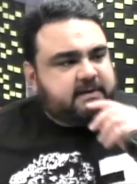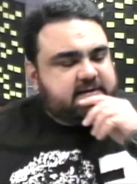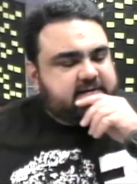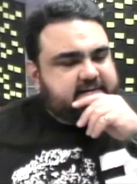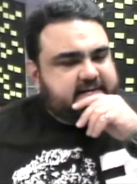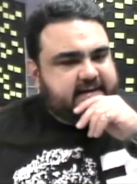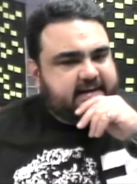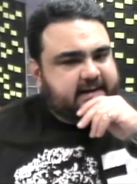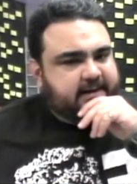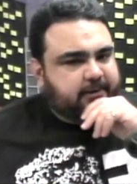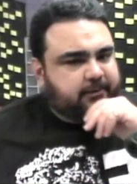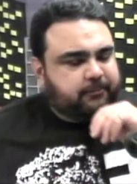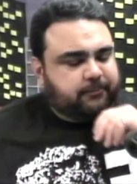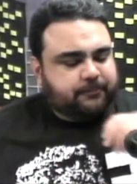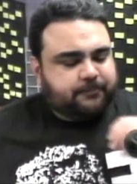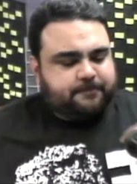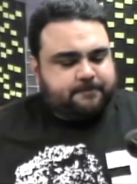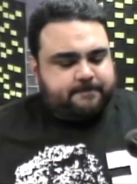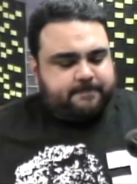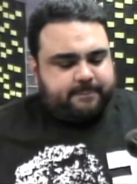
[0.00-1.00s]
Now,
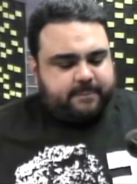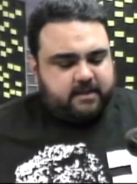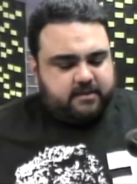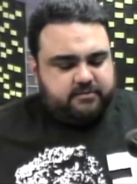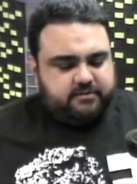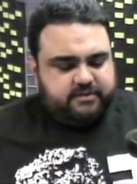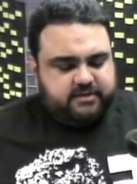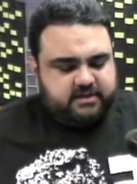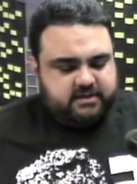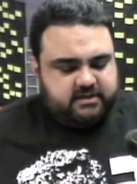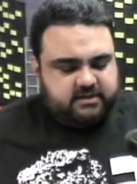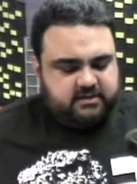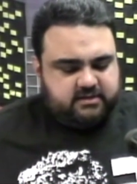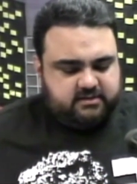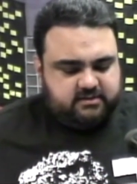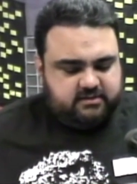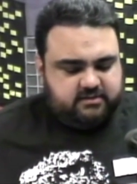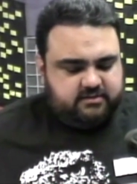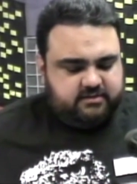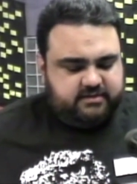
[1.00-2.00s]
the
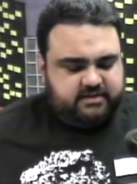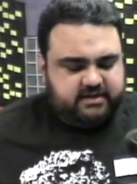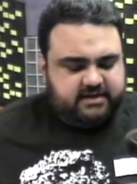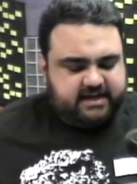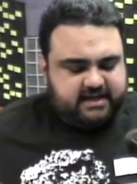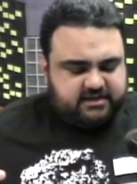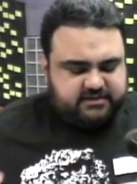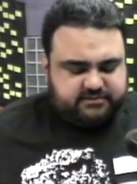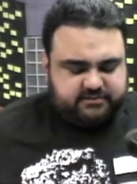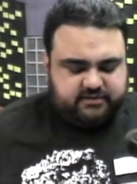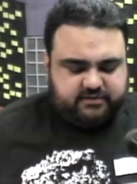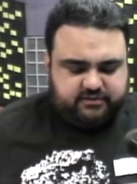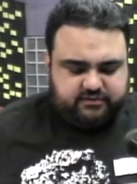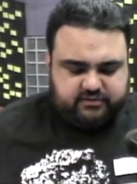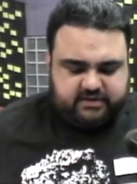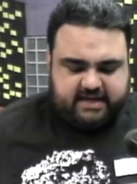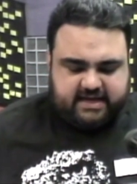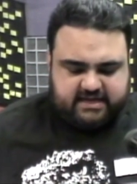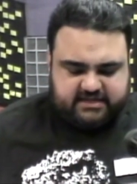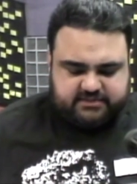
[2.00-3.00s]
announcement of a new
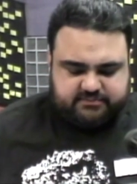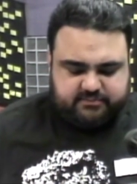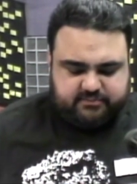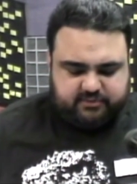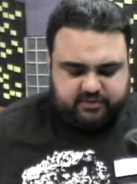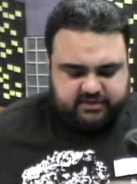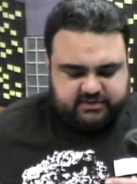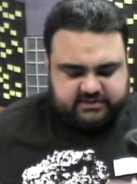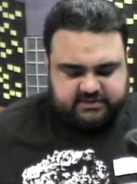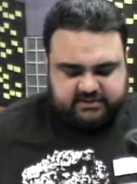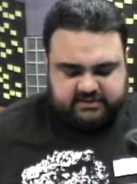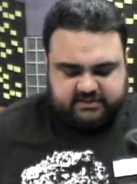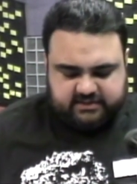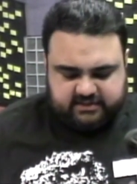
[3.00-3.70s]
cast member isn't